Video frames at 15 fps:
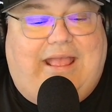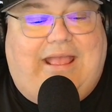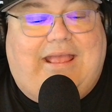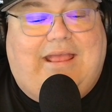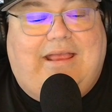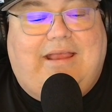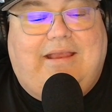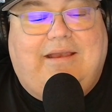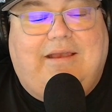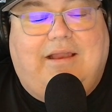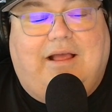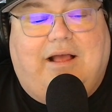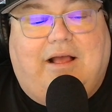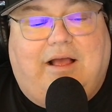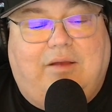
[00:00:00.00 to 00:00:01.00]
And
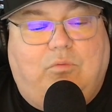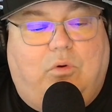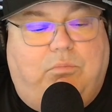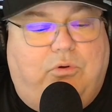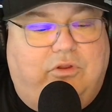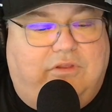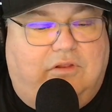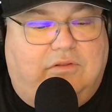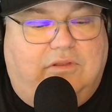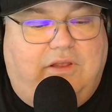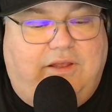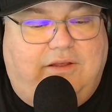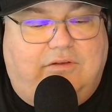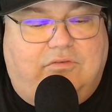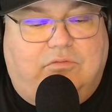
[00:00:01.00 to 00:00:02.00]
I will put the
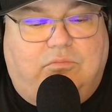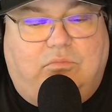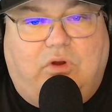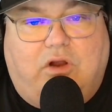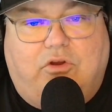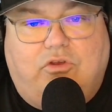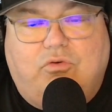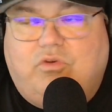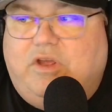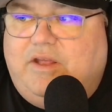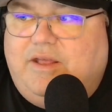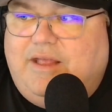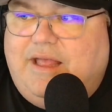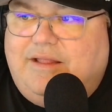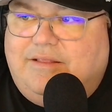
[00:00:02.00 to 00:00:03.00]
links where you
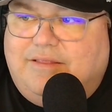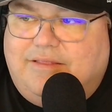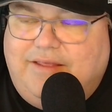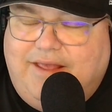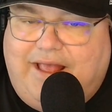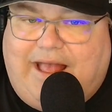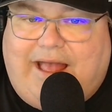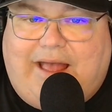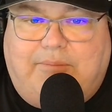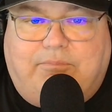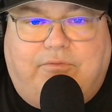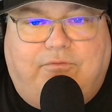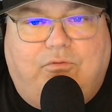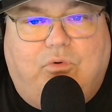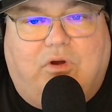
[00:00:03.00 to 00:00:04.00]
can get the
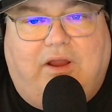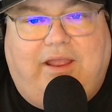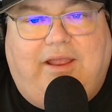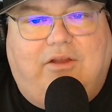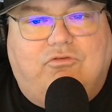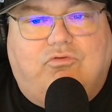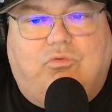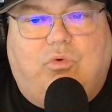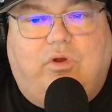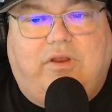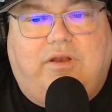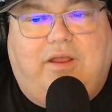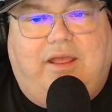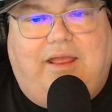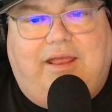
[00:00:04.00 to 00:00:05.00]
app for
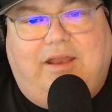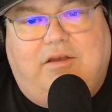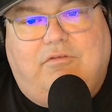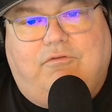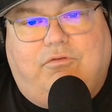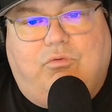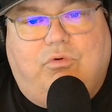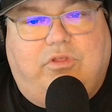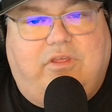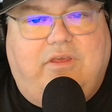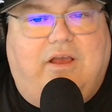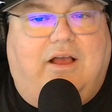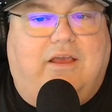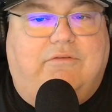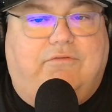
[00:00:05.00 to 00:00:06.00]
Android and for the
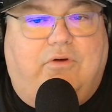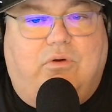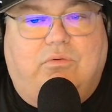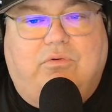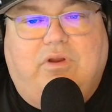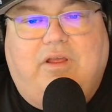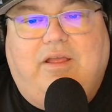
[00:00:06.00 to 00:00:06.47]
iPhone.